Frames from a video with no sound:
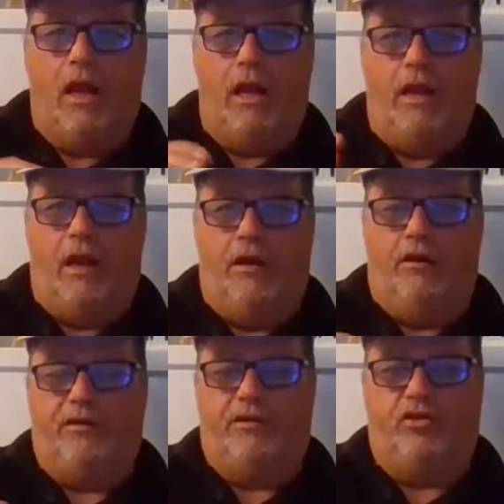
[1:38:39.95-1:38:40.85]
And
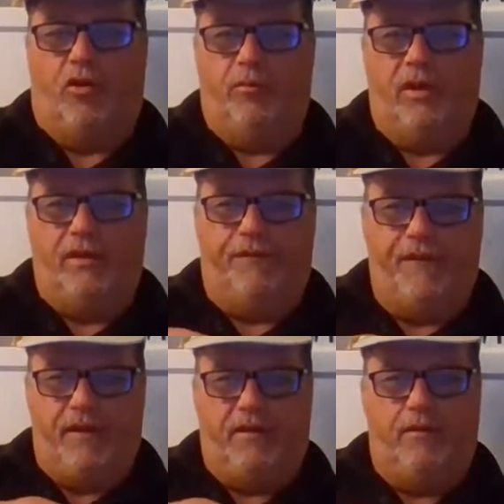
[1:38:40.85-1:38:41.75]
I try and bring
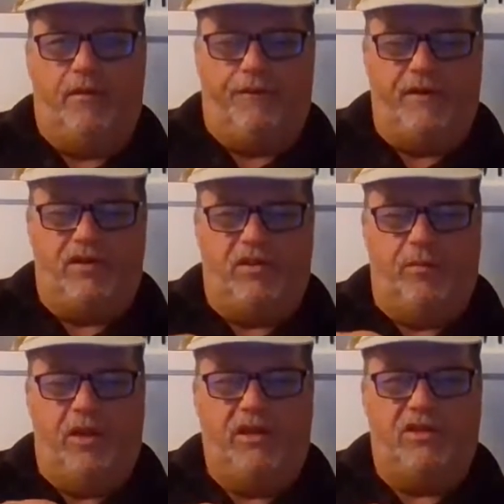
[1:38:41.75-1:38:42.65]
the fish to me.